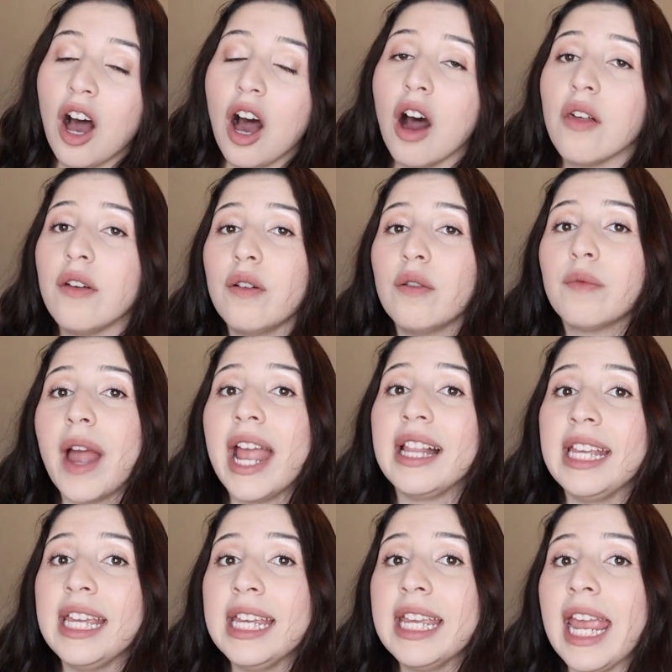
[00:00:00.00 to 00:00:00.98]
although
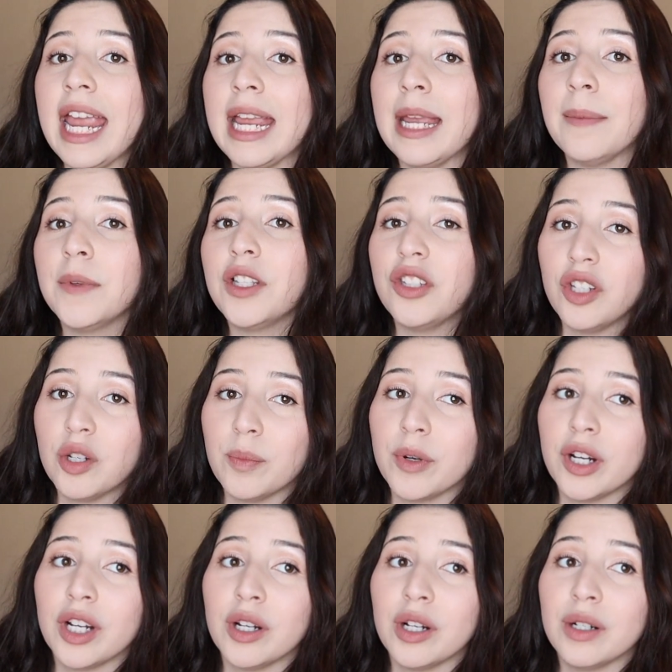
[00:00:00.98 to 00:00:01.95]
Riley came
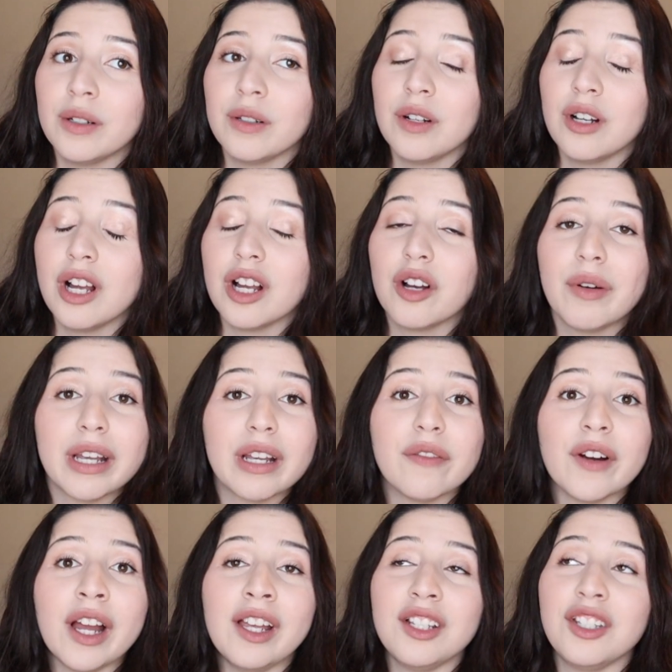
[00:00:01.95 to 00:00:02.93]
super quick
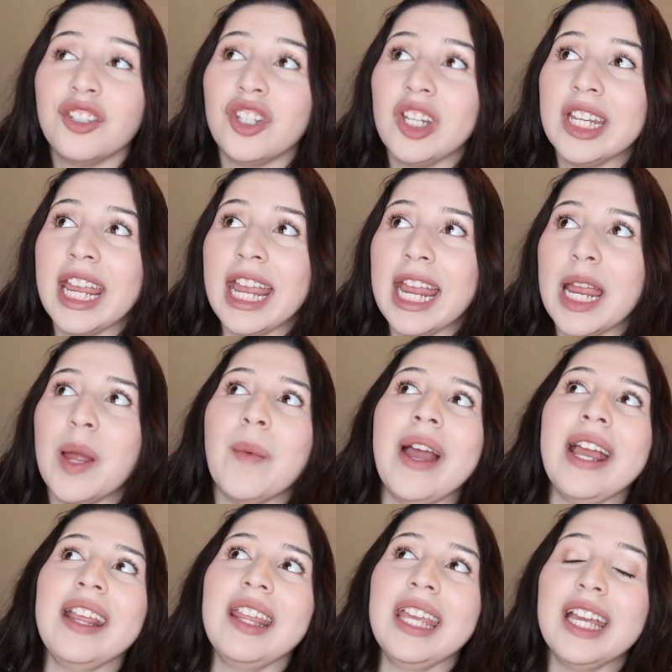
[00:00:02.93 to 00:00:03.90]
for us. She came,
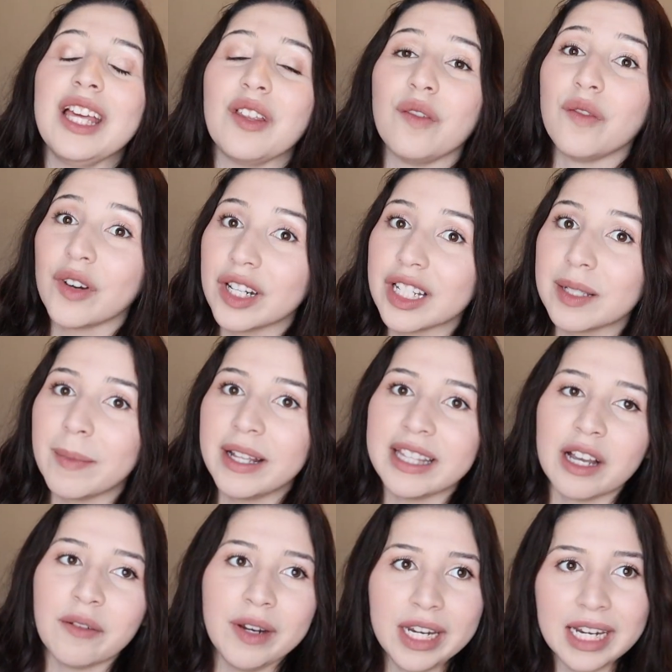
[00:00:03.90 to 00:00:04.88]
I think, the first month
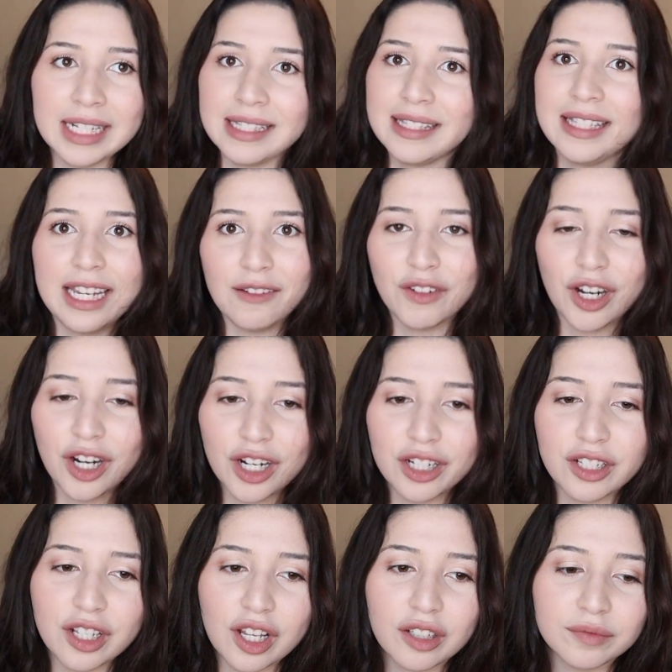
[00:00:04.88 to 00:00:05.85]
that we conceived her,
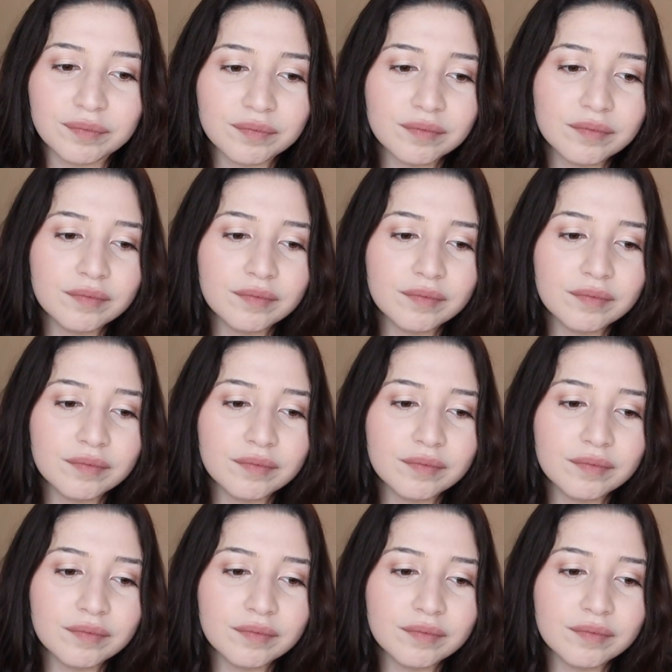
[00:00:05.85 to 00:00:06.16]
so